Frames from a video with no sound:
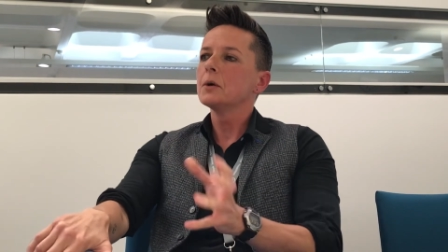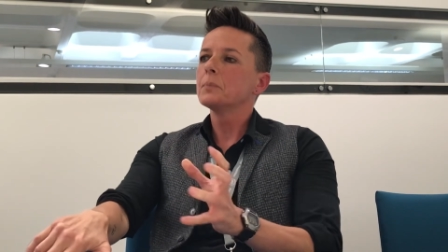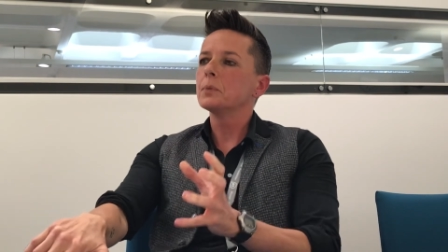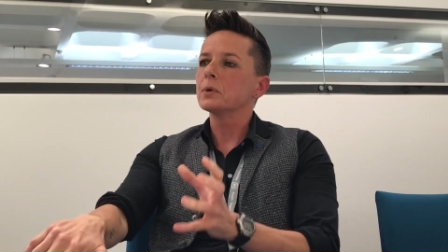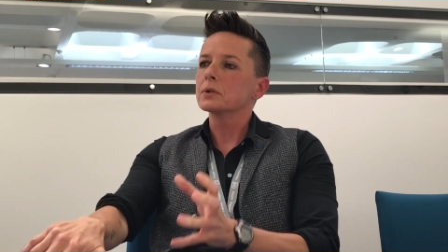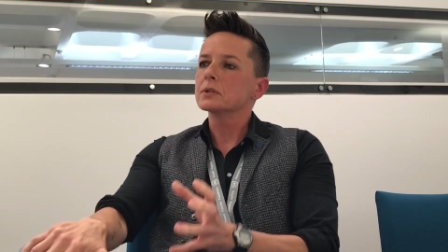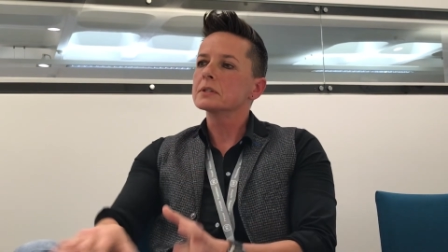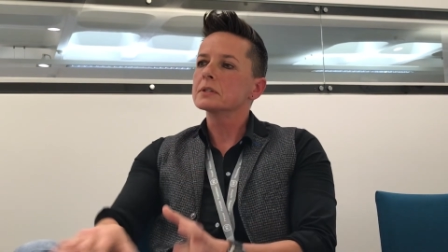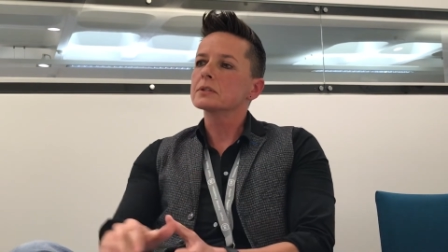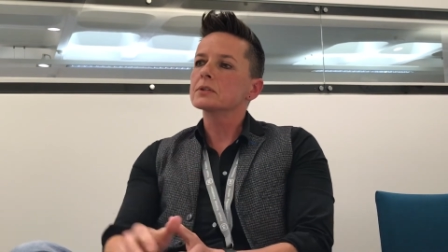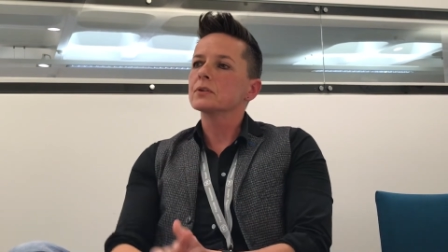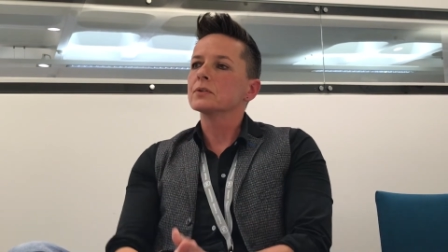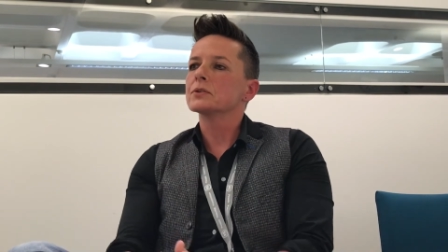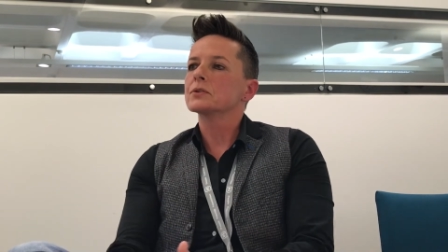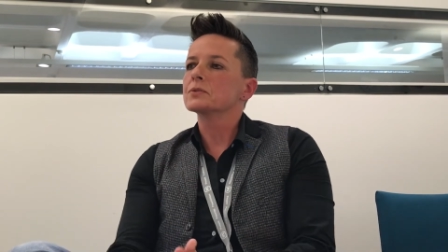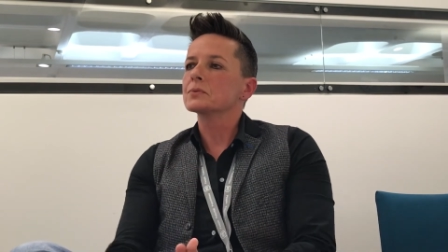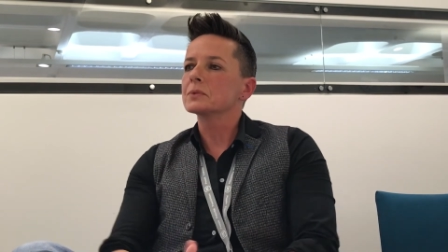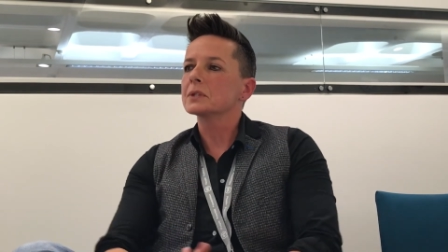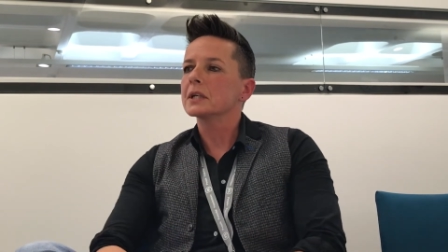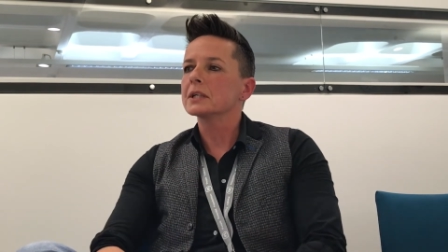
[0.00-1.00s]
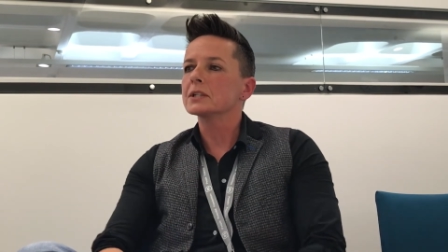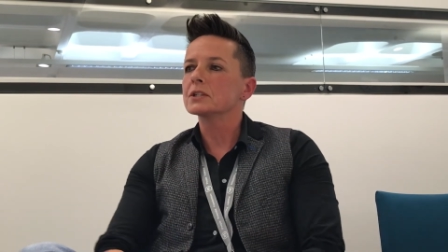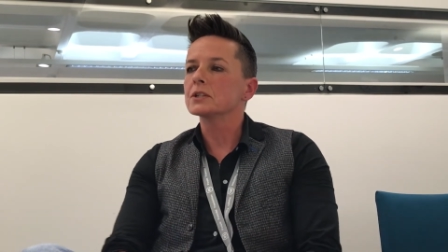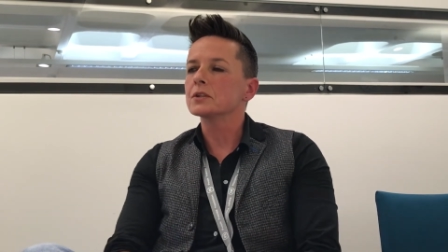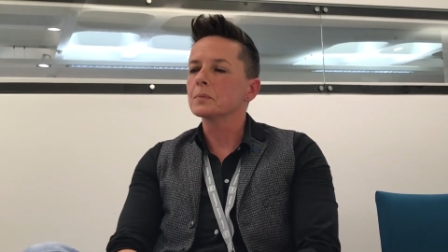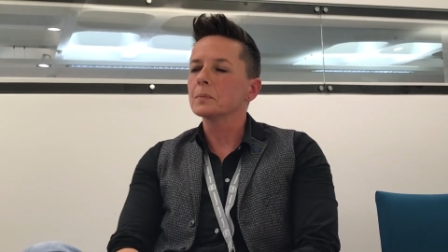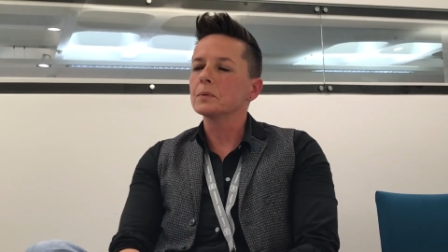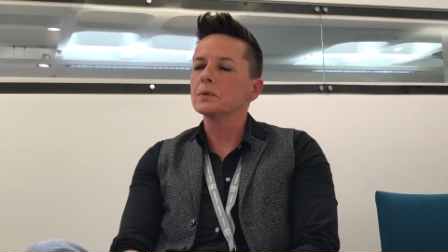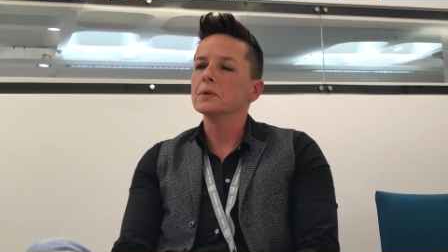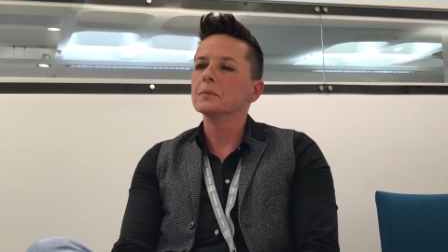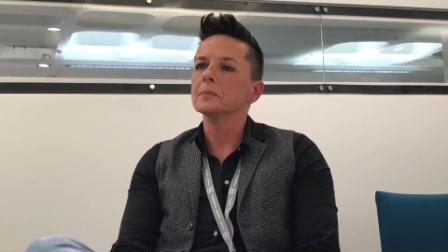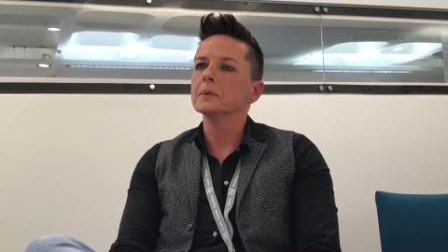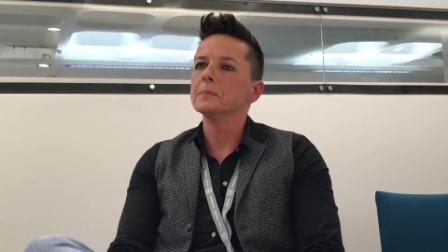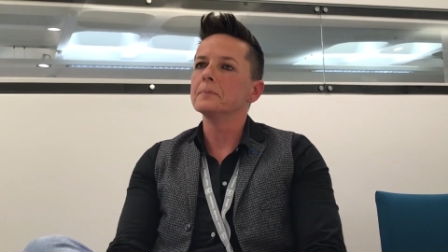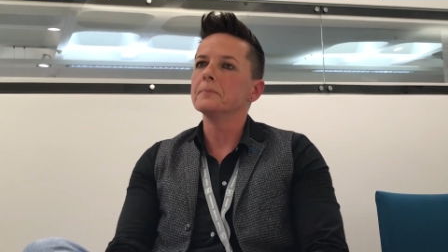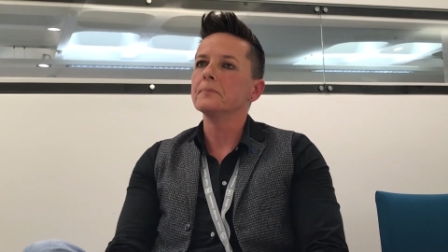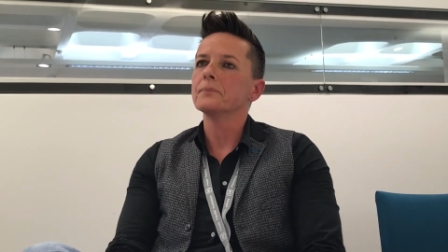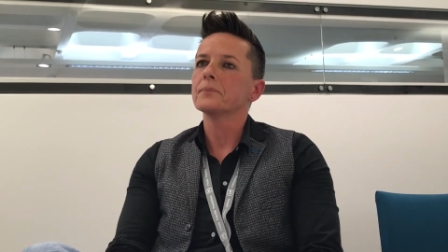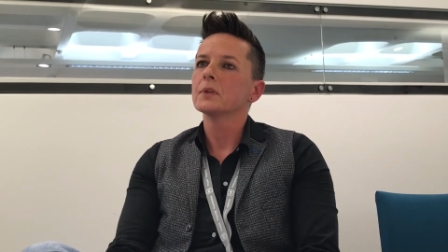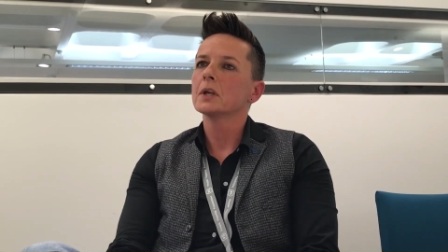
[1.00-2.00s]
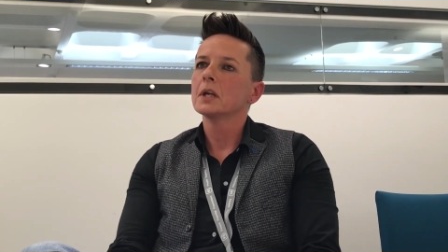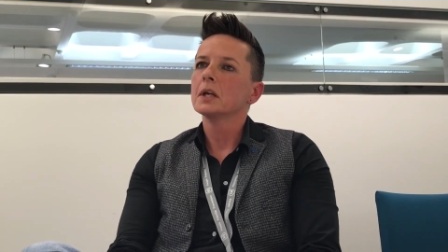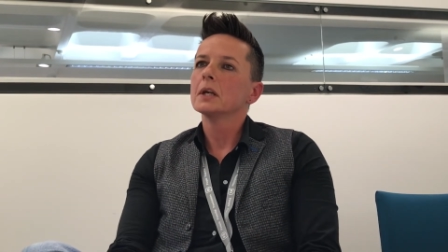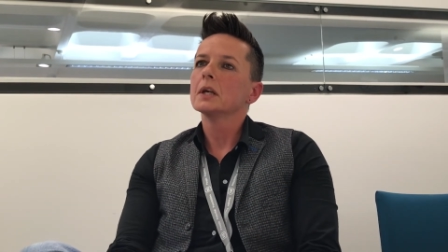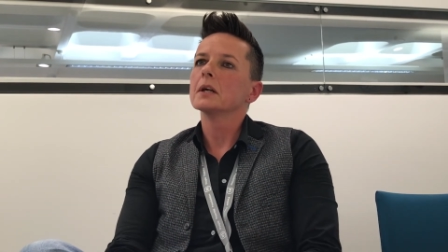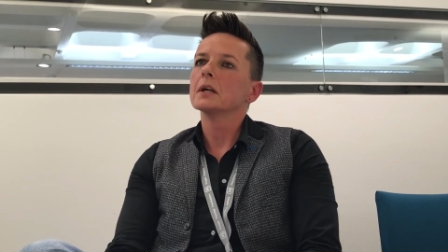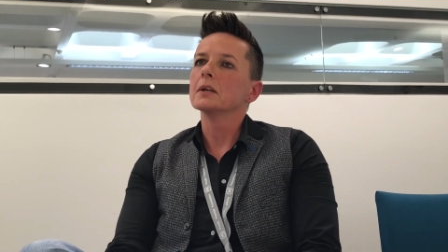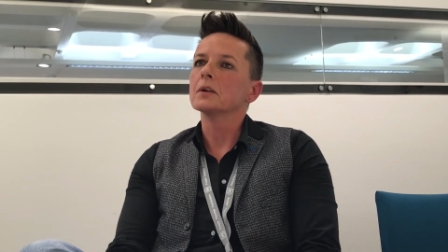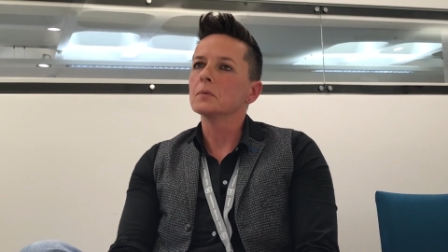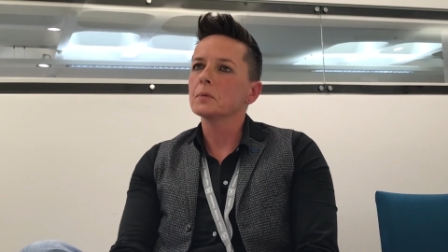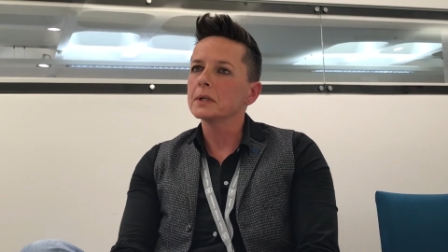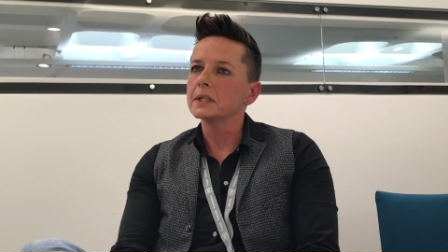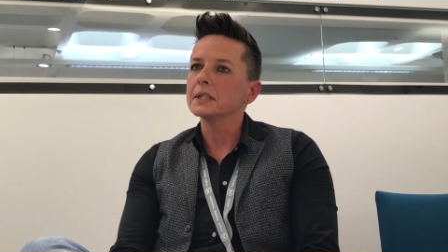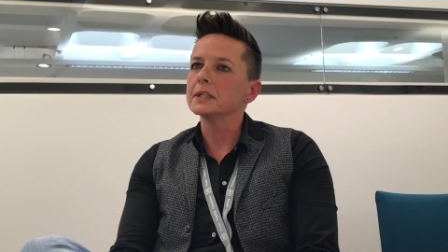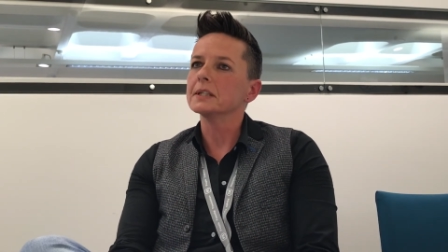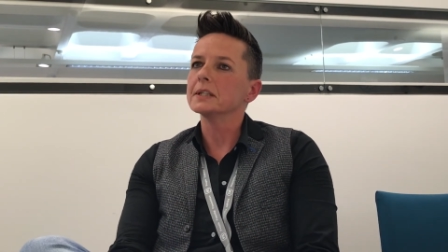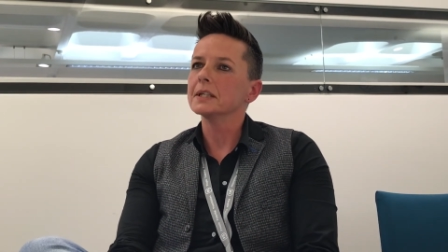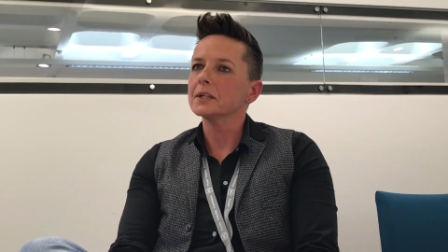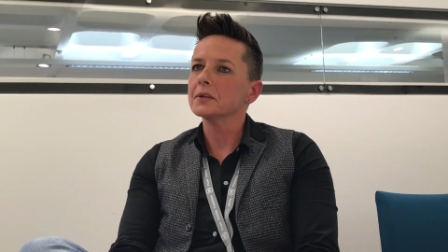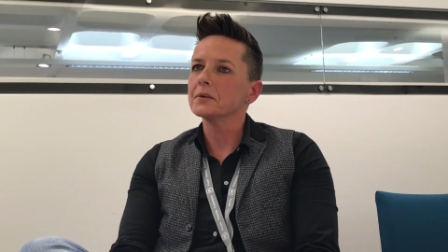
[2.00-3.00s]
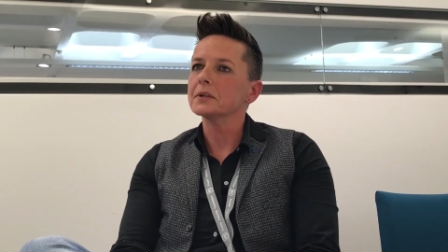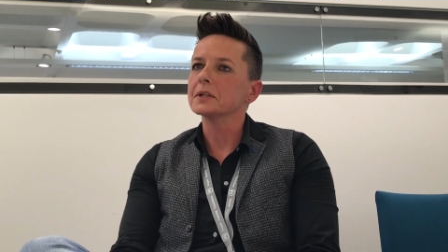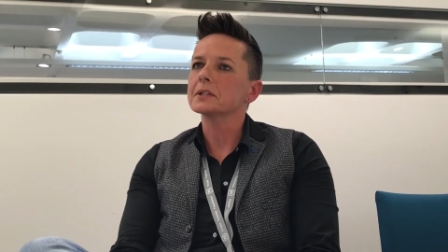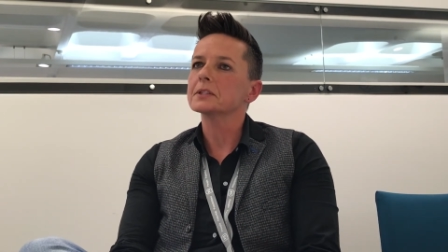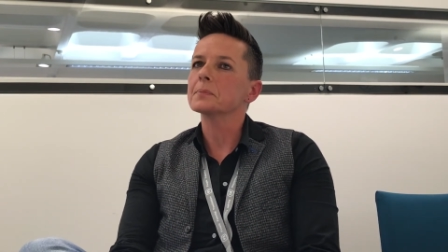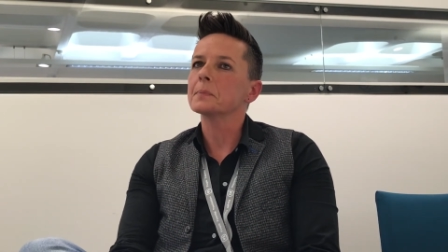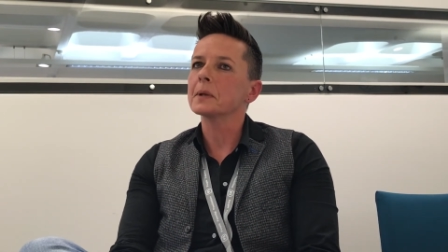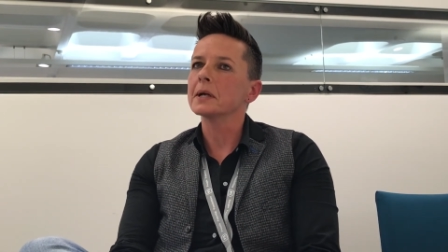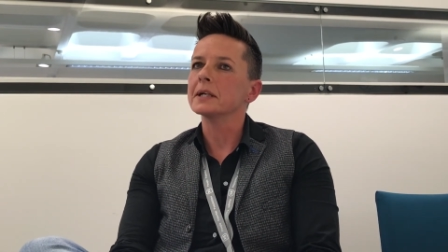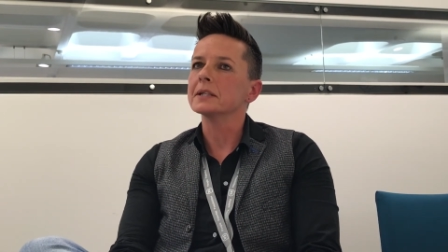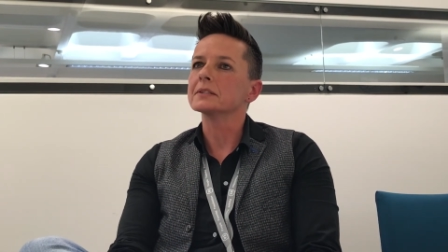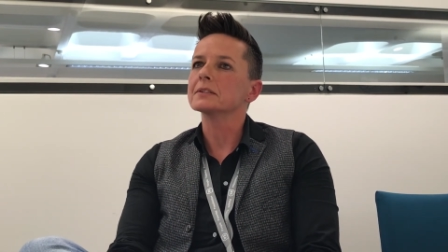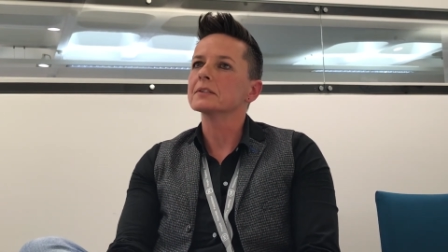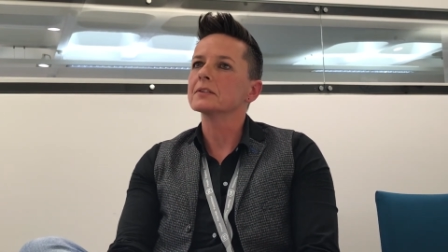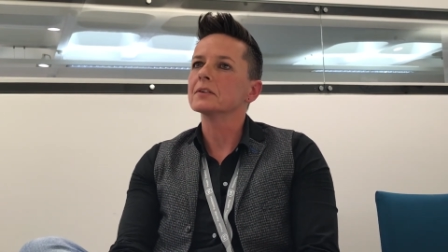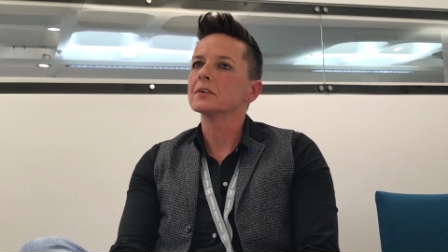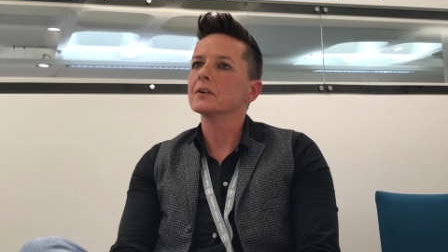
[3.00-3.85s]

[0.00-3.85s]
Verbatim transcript: booked this consultation appointment and I went in there and explained to the